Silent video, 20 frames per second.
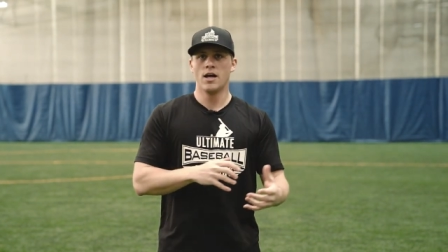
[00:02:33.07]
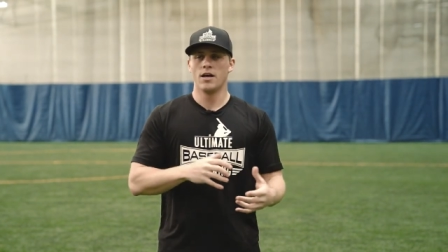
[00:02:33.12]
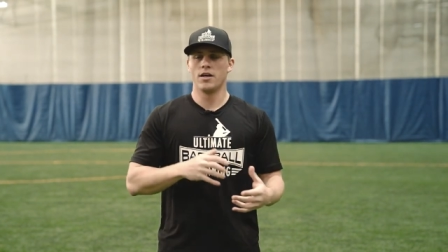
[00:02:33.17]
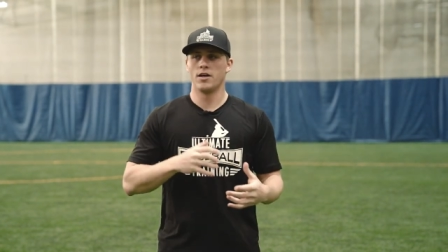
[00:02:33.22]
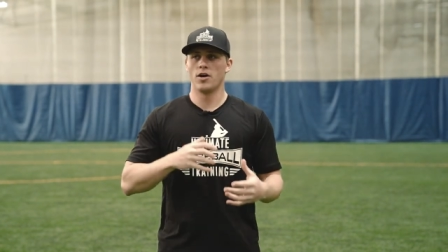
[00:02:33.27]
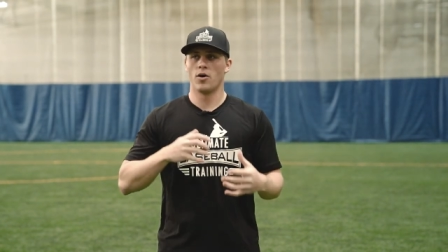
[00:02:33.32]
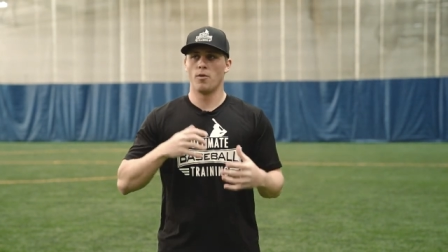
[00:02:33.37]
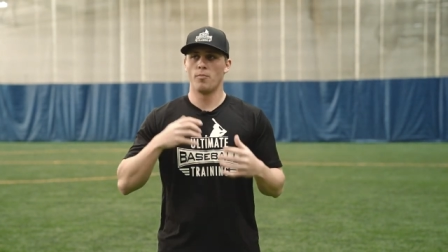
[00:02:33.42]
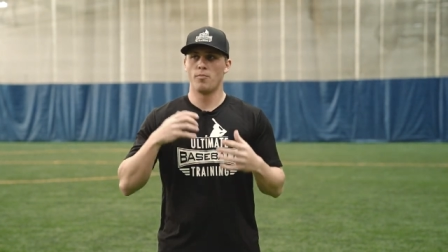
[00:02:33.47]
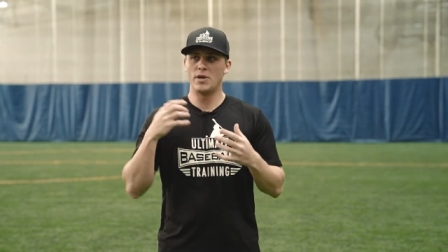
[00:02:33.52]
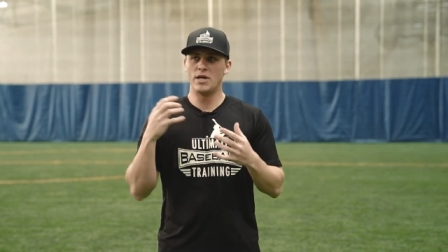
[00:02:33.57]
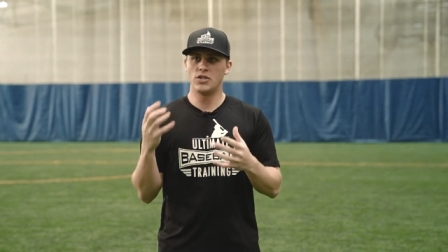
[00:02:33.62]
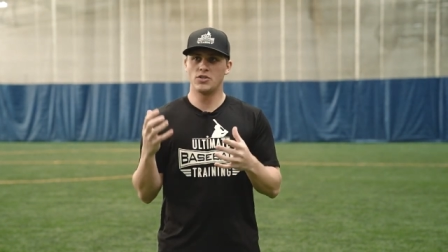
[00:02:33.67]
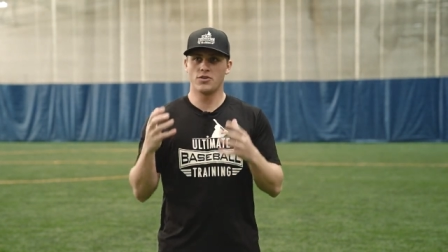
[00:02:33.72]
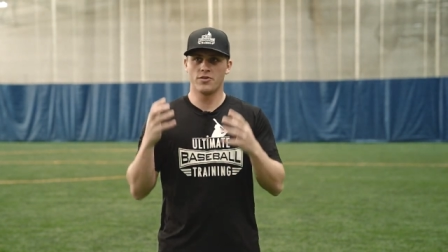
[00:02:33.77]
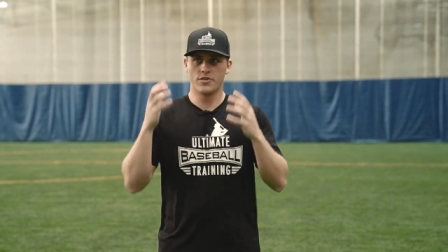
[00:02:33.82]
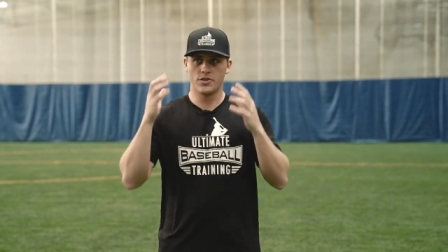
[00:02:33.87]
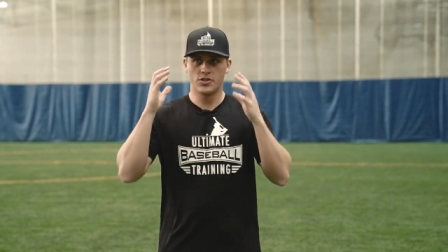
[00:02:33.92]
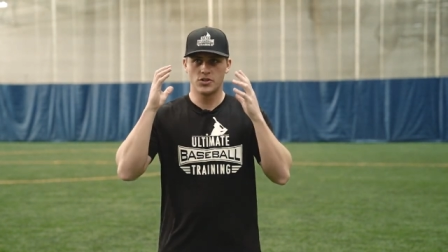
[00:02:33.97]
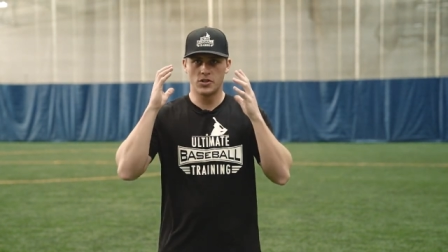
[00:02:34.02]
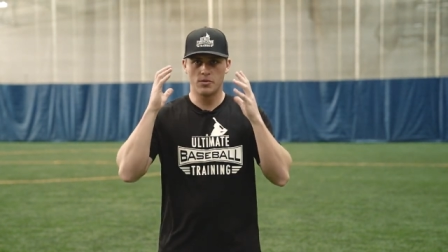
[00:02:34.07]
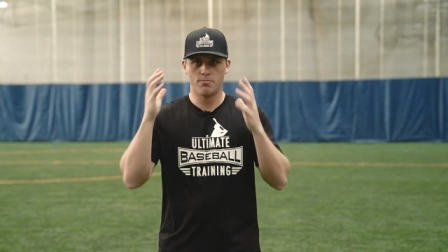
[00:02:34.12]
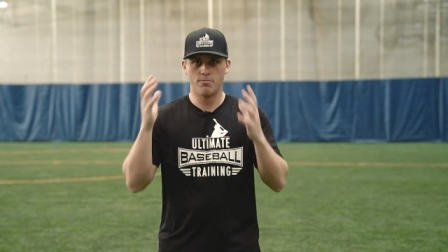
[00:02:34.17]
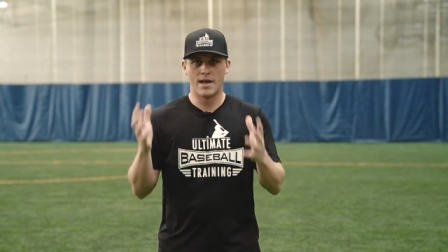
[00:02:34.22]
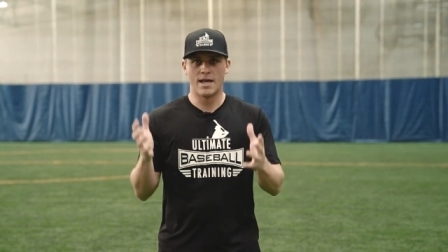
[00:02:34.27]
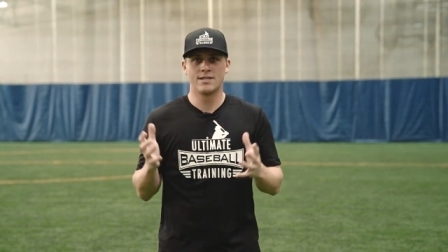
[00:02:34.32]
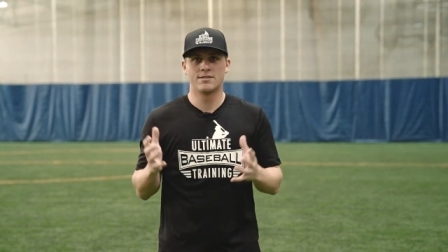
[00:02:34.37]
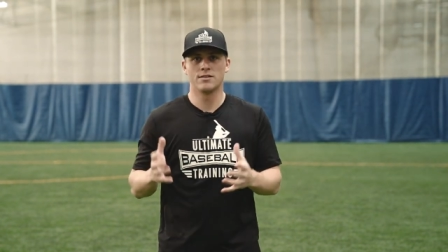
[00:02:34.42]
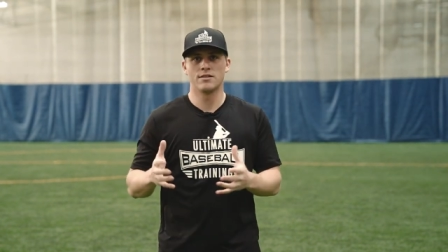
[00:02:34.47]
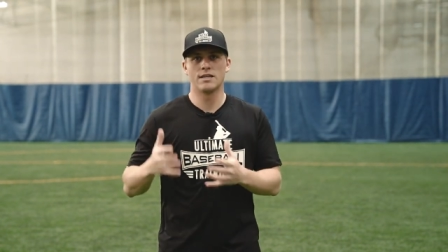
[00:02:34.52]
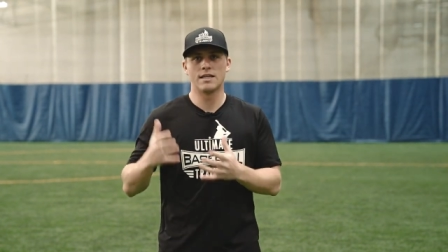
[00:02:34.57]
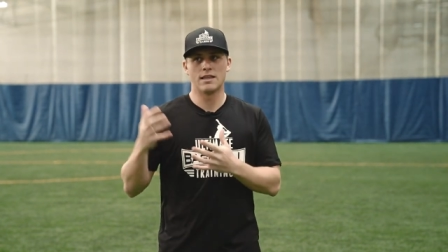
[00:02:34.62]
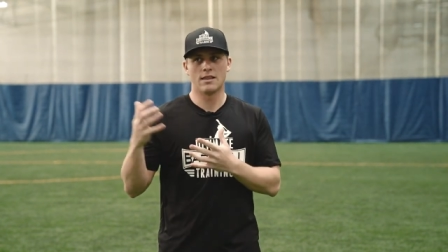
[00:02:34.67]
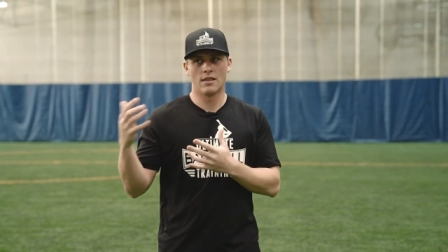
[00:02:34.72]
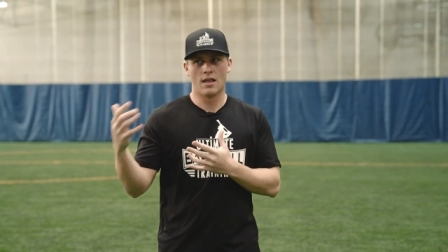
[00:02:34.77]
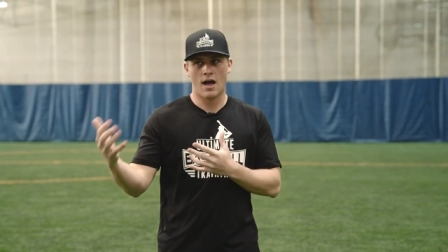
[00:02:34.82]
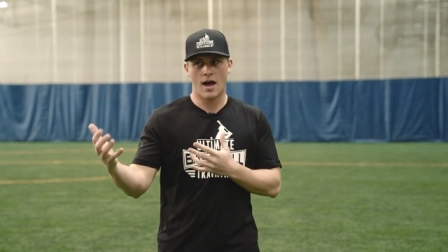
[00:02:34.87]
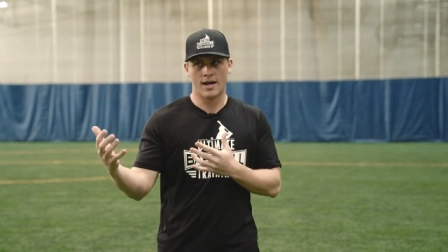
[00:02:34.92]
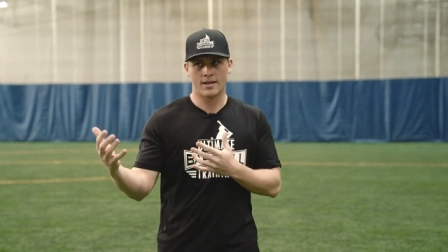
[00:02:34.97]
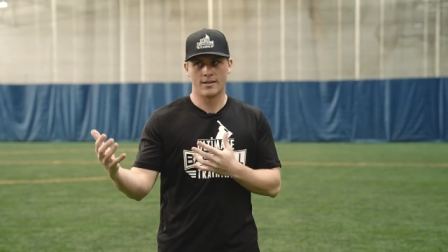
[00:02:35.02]
You know, be sure that you're mentally
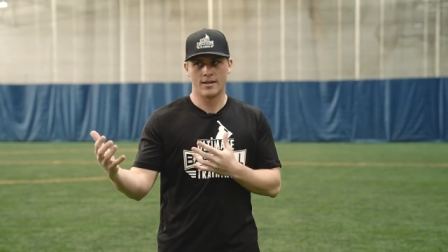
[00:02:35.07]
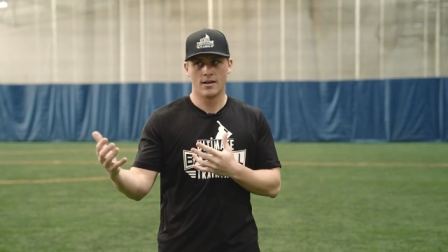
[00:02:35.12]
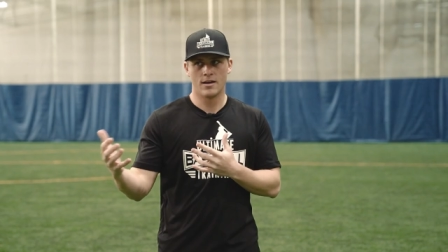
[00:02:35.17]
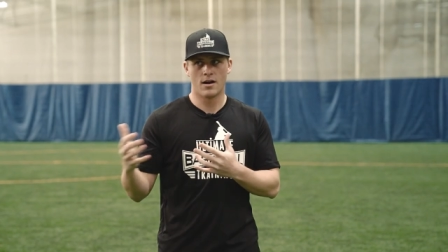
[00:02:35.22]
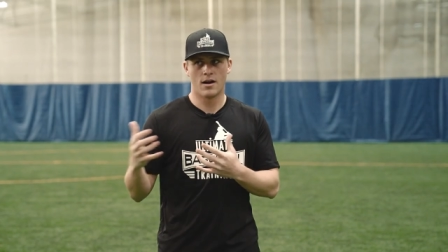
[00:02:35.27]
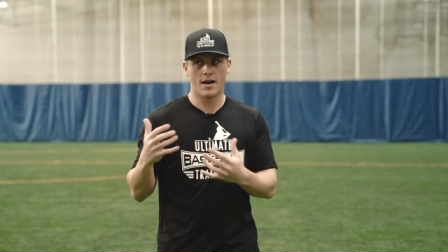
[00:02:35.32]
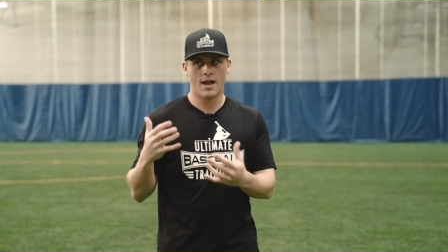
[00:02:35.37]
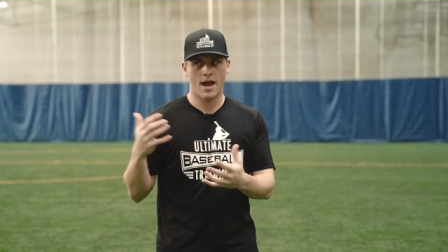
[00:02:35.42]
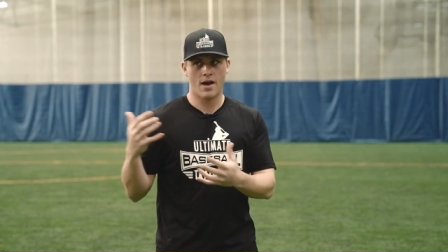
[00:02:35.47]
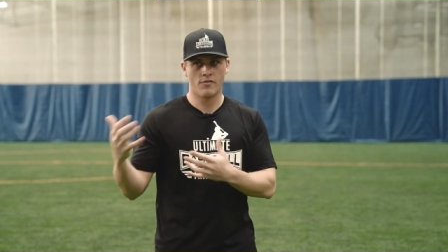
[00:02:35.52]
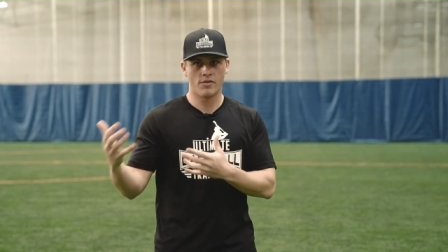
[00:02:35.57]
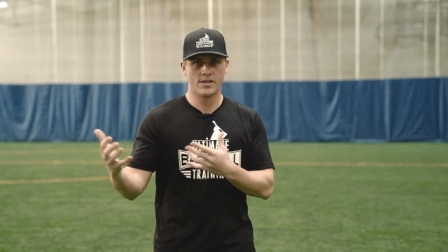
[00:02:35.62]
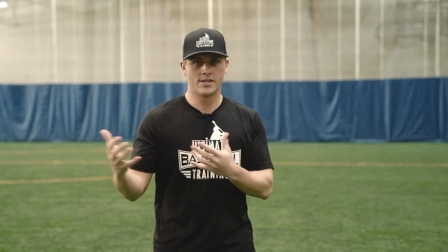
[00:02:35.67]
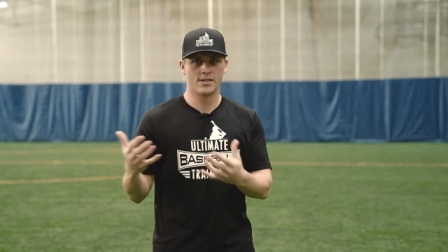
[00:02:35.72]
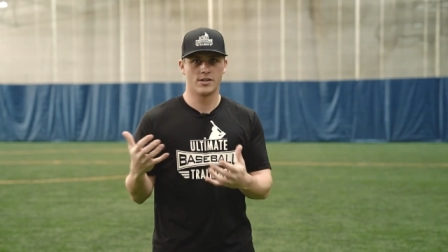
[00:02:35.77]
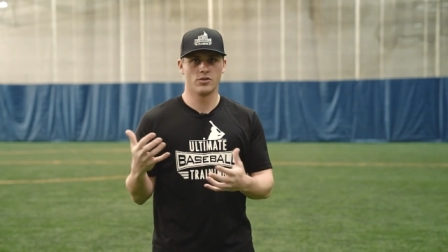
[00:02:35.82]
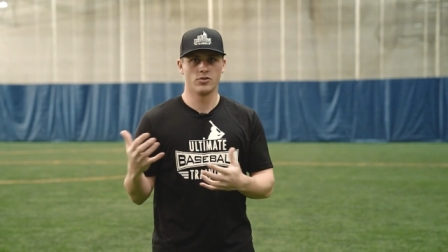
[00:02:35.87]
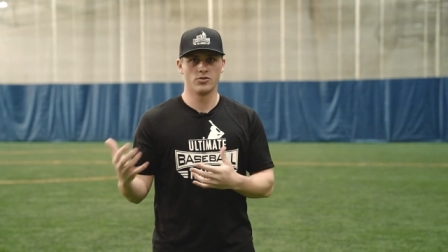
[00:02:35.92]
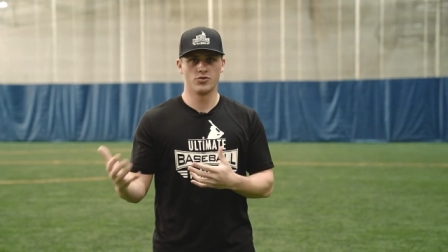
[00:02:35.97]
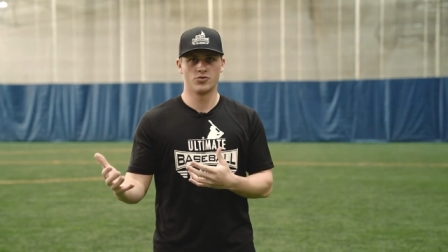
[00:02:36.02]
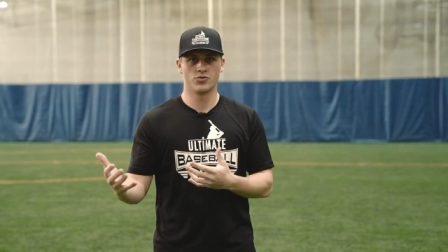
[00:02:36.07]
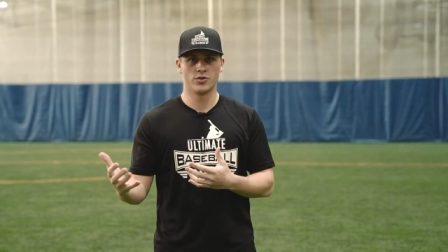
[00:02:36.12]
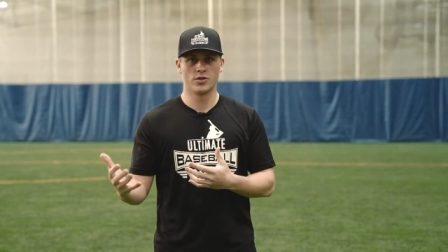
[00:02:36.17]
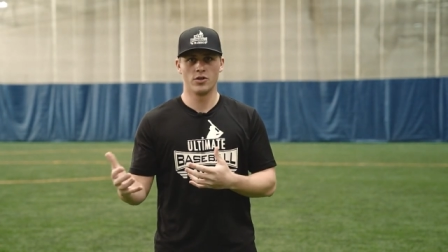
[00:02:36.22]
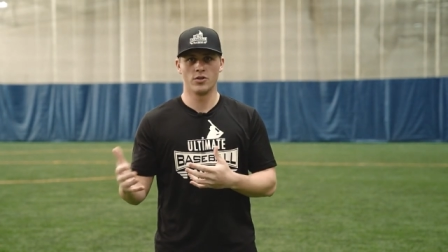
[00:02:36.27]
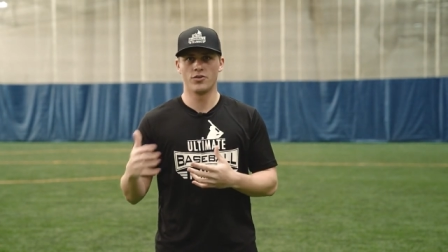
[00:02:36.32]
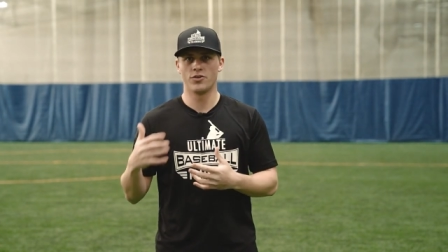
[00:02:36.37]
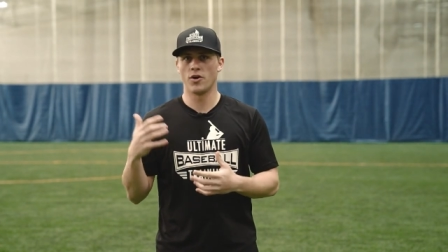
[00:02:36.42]
locked in on every single drill.